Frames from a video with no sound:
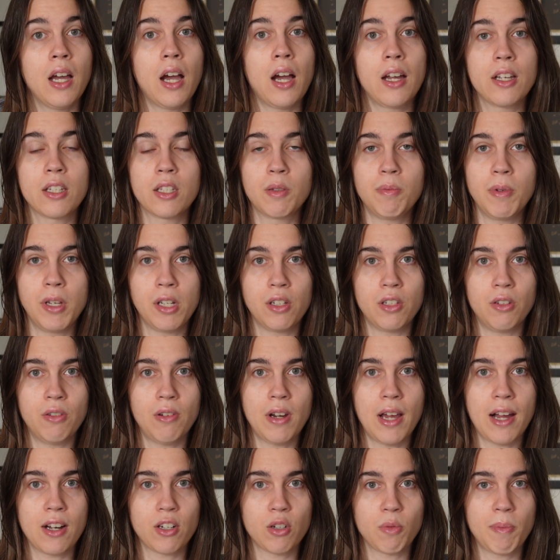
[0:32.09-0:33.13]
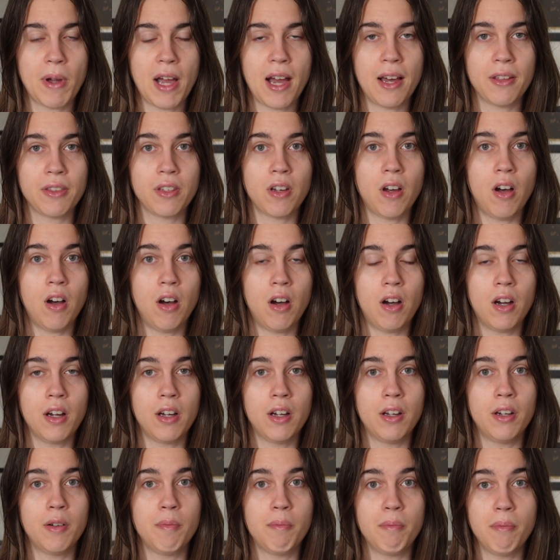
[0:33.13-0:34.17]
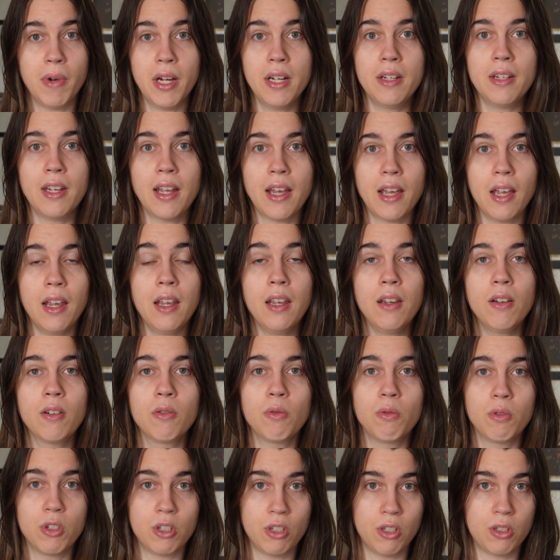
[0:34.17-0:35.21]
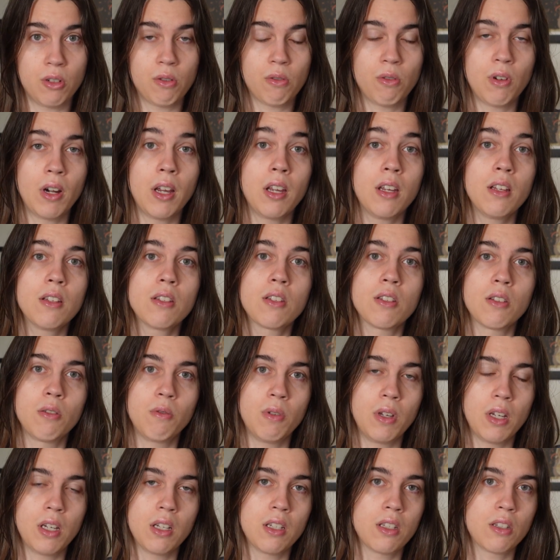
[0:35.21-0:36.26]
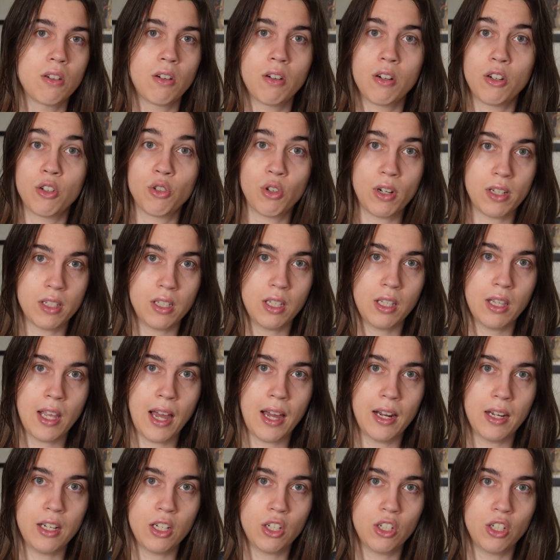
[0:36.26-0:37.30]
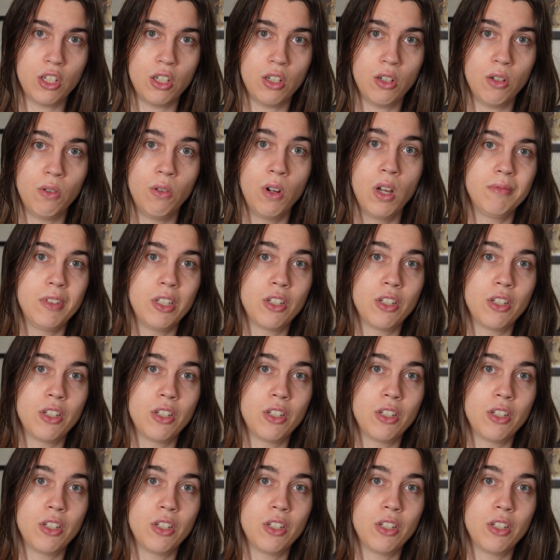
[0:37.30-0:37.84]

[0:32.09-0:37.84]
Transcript: I speak to a naturopath on Monday, which is great, so we can start addressing that issue.